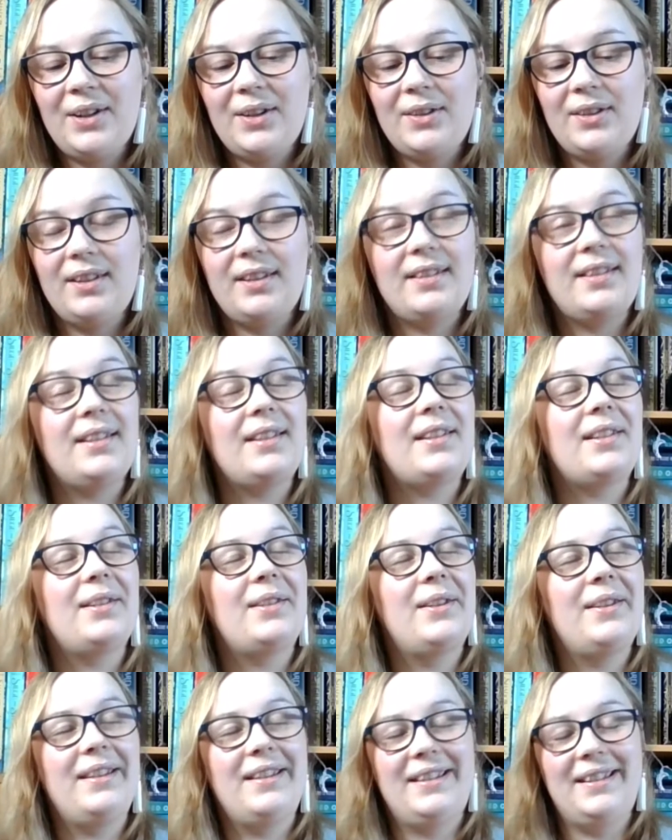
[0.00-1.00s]
this is
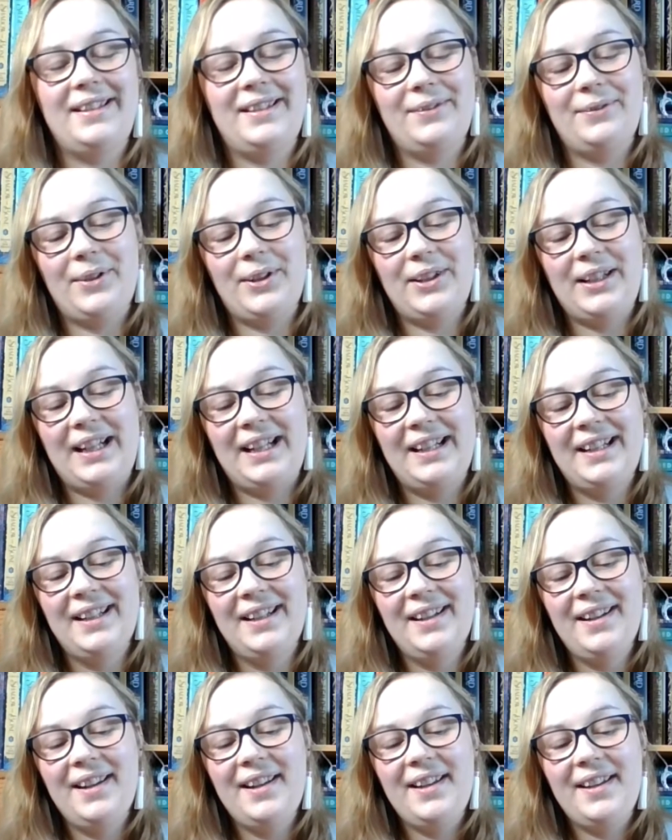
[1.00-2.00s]
funny,
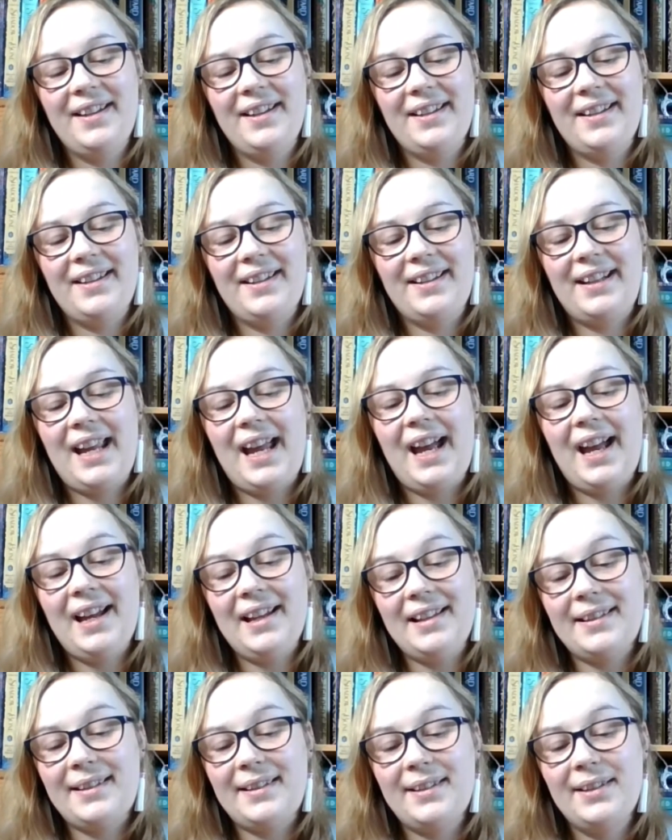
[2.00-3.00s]

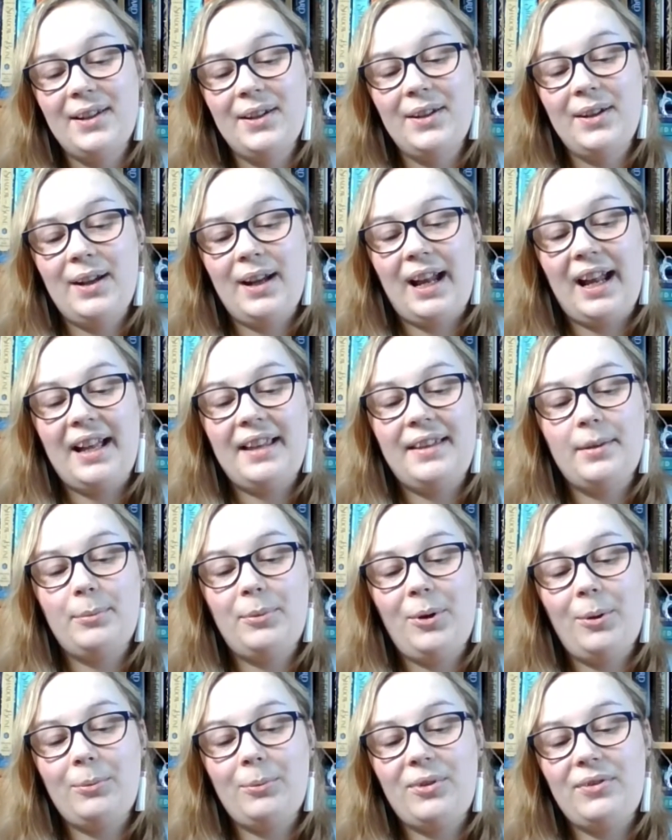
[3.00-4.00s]
Cats, and the
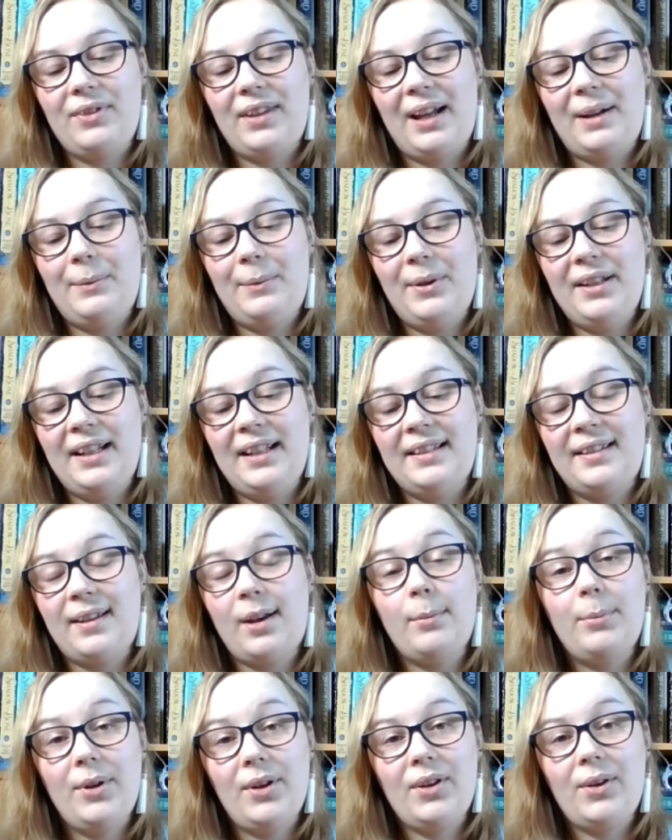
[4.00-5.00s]
prompt for that one is a
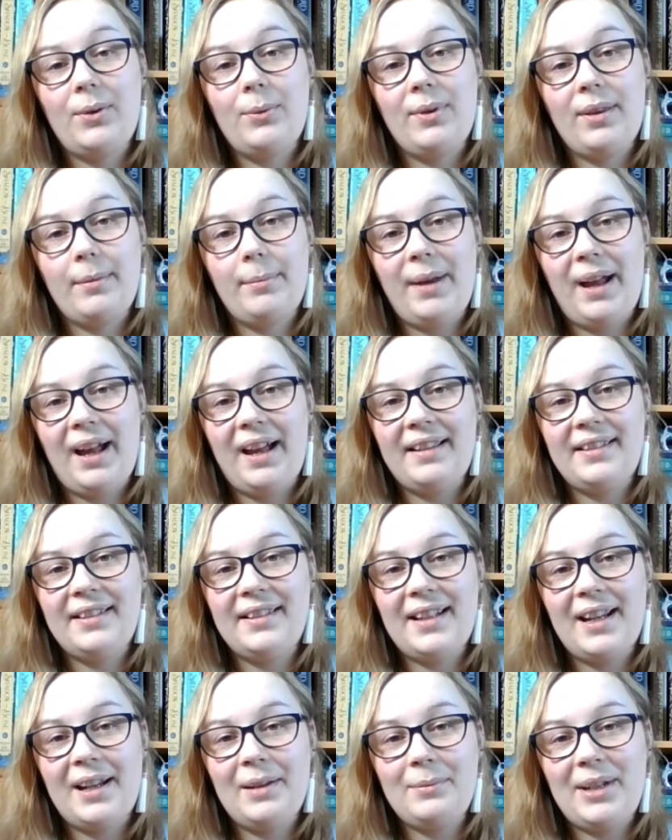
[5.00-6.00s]
book with a bad
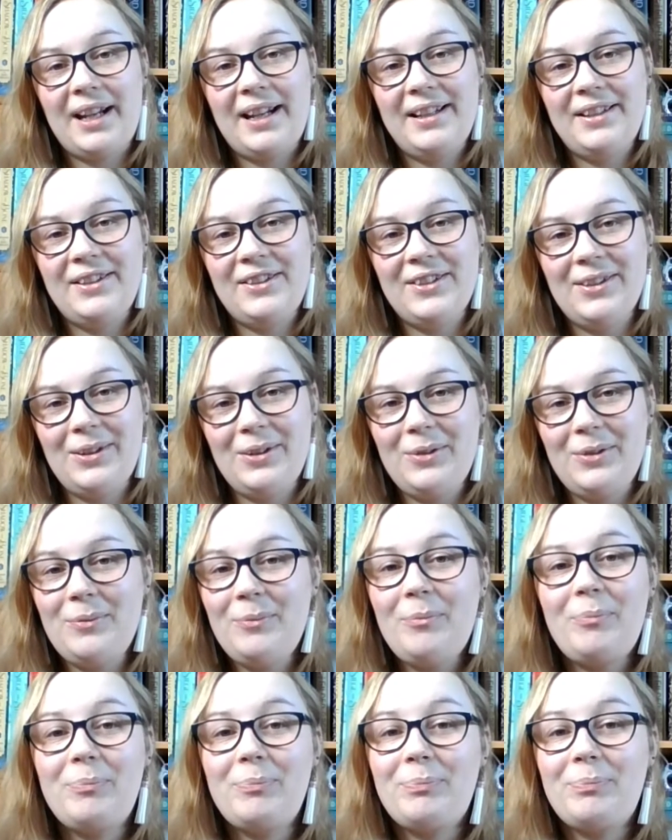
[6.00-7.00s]
adaptation.
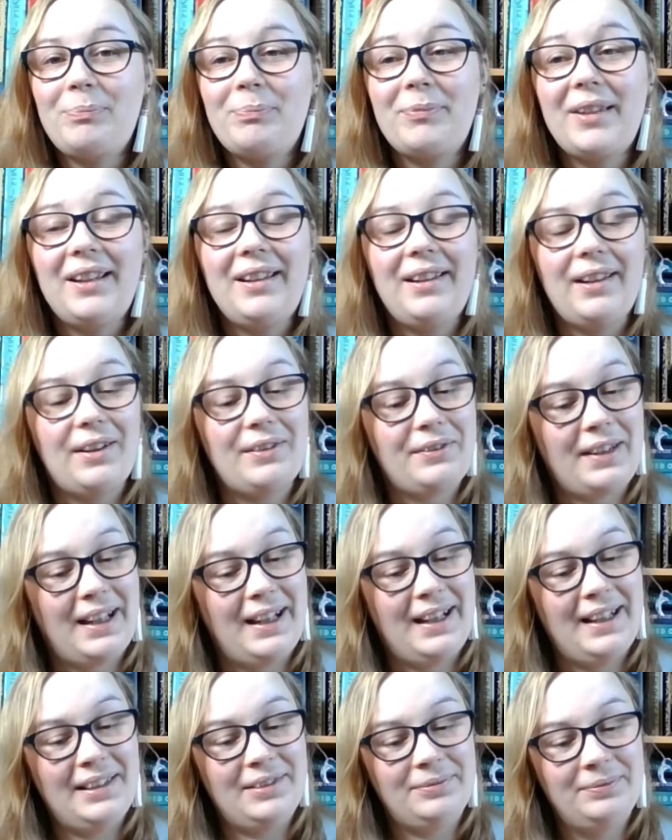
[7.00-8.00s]
Love
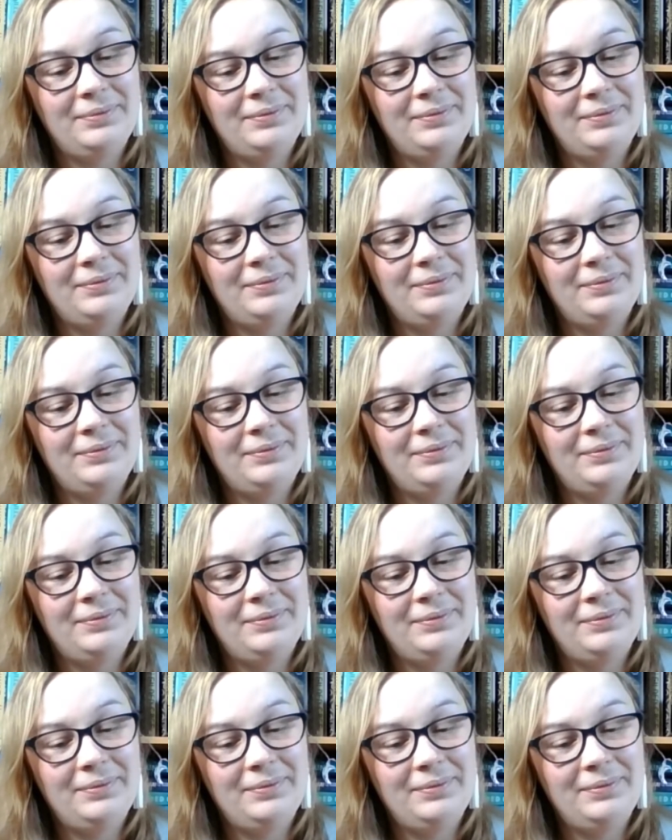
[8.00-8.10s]
that.